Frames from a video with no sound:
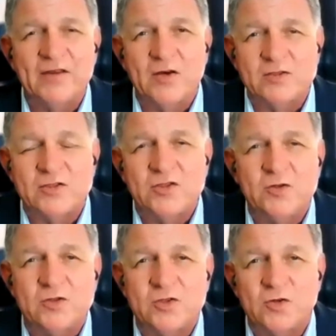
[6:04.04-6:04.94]
You know, the
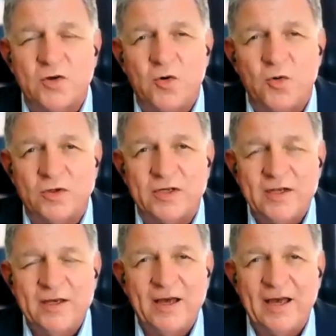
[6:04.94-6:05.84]
Constitutional Court
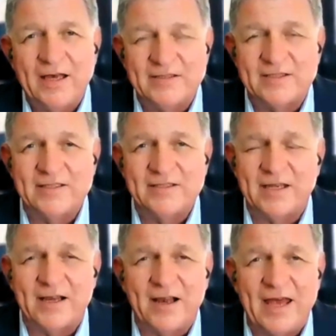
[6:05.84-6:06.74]
has
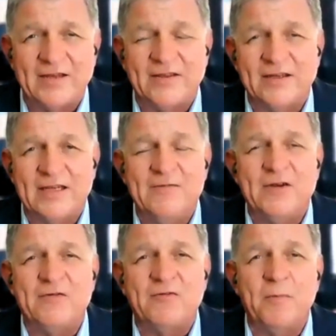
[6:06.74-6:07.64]
declared that
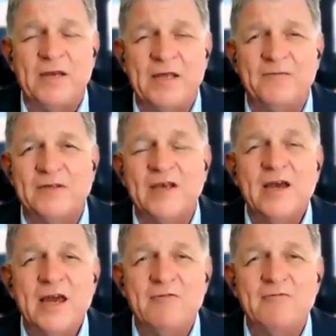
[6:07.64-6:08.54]
even if a belief is
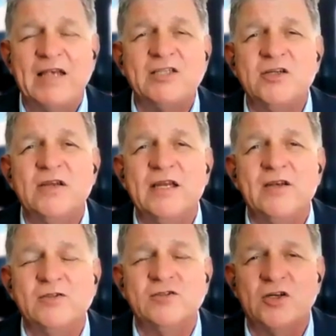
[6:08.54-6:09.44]
irrational,
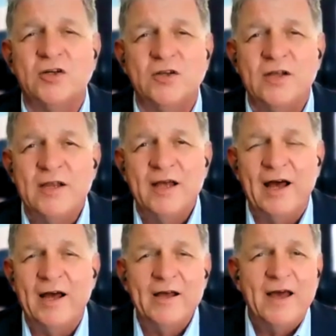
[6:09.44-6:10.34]
illogical,
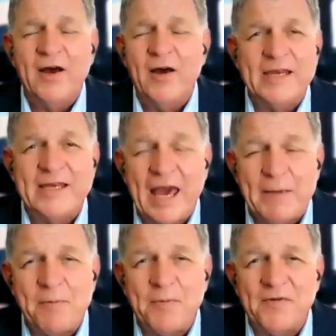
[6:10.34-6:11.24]

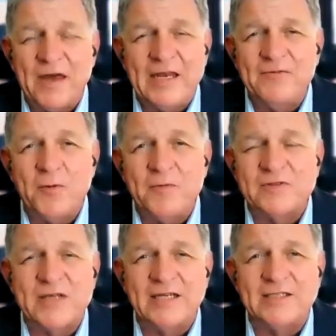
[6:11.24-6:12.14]
incapable of any form
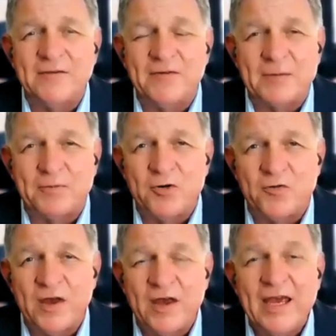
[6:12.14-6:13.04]
of scientific
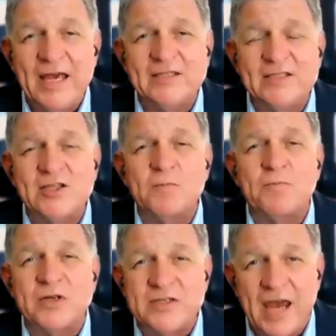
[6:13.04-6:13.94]
proof, it is still
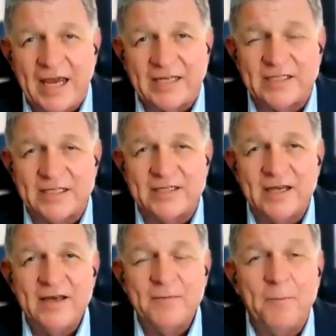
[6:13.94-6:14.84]
protected
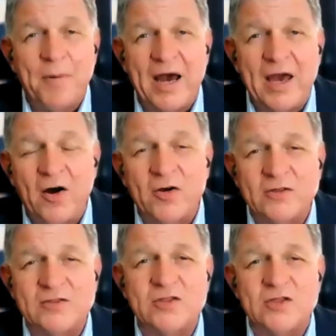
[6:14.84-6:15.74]
by our
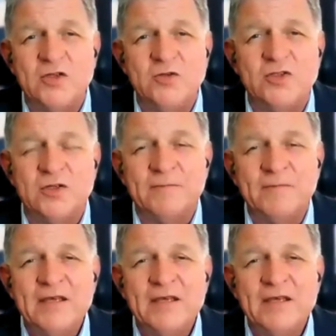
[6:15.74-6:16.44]
Constitution.